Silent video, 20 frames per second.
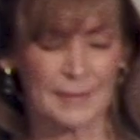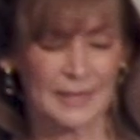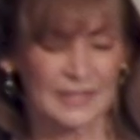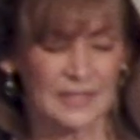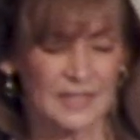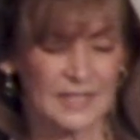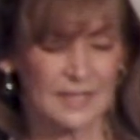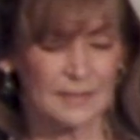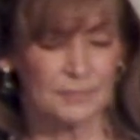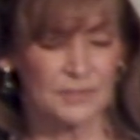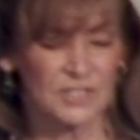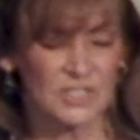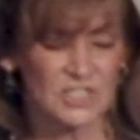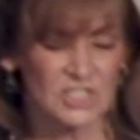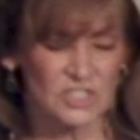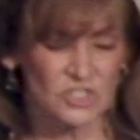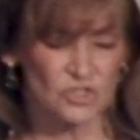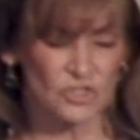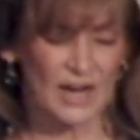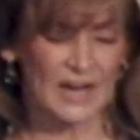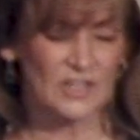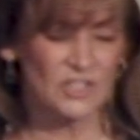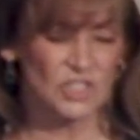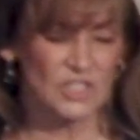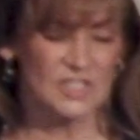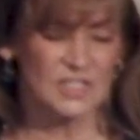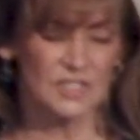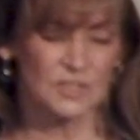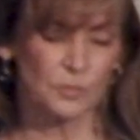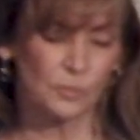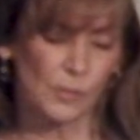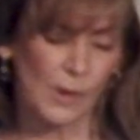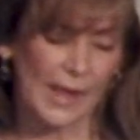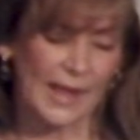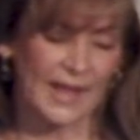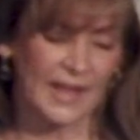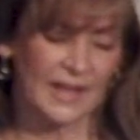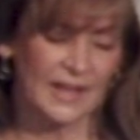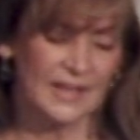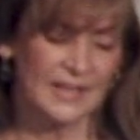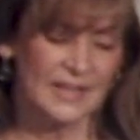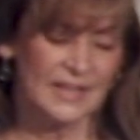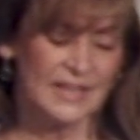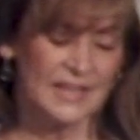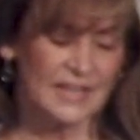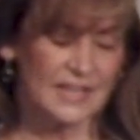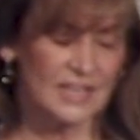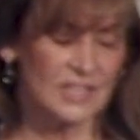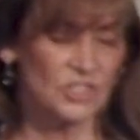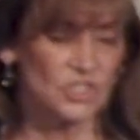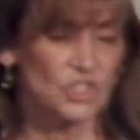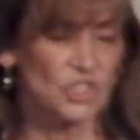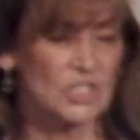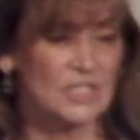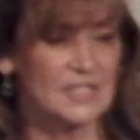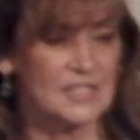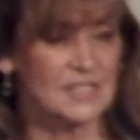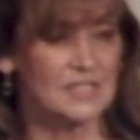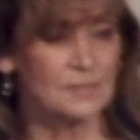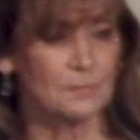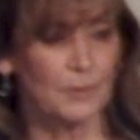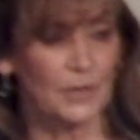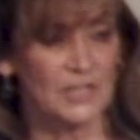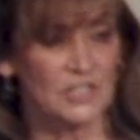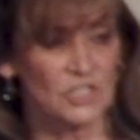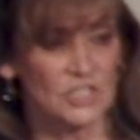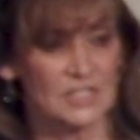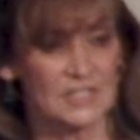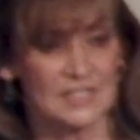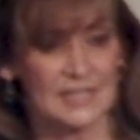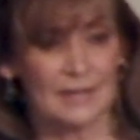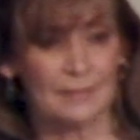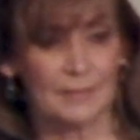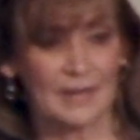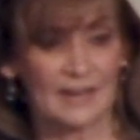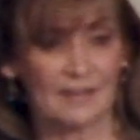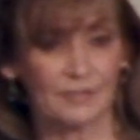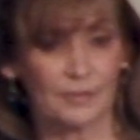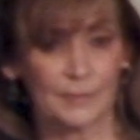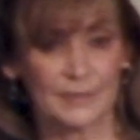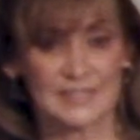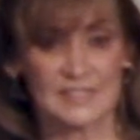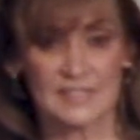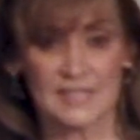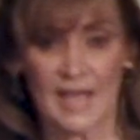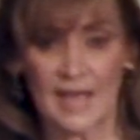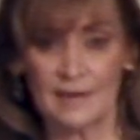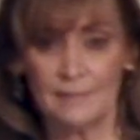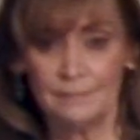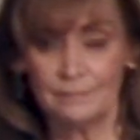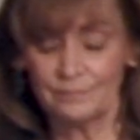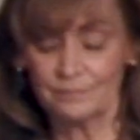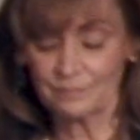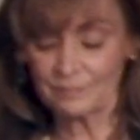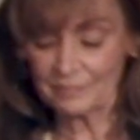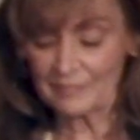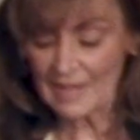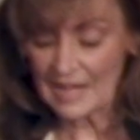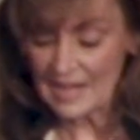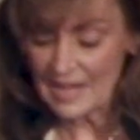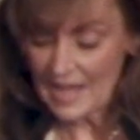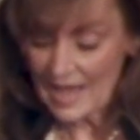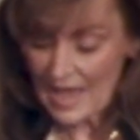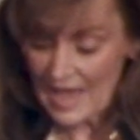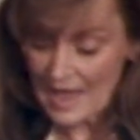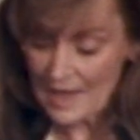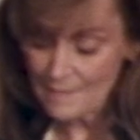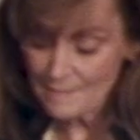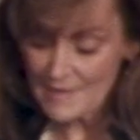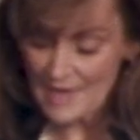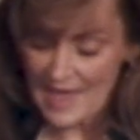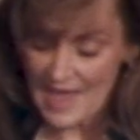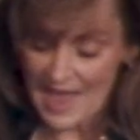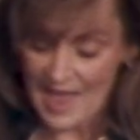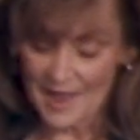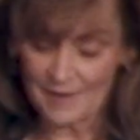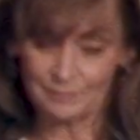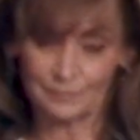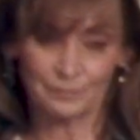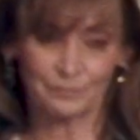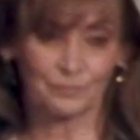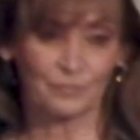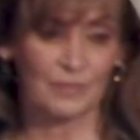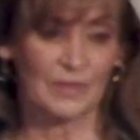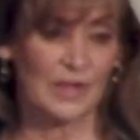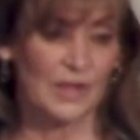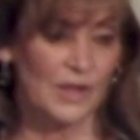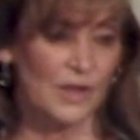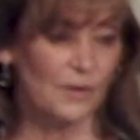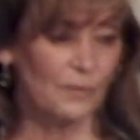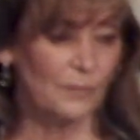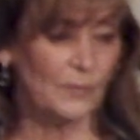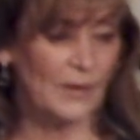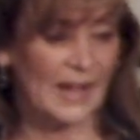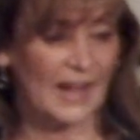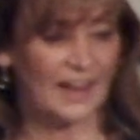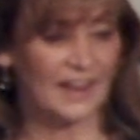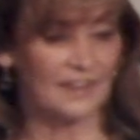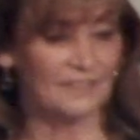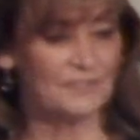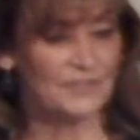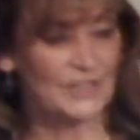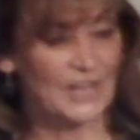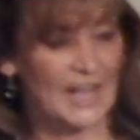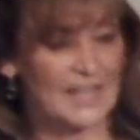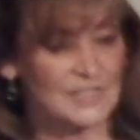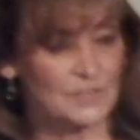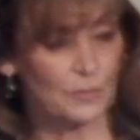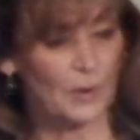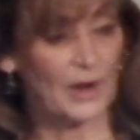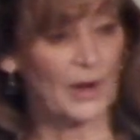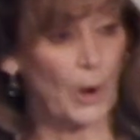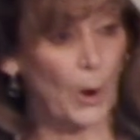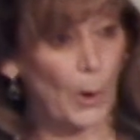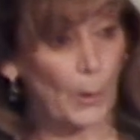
and keep the distractions away. In Jesus' precious name, and everyone said, Amen. Amen. Well, if you guys want to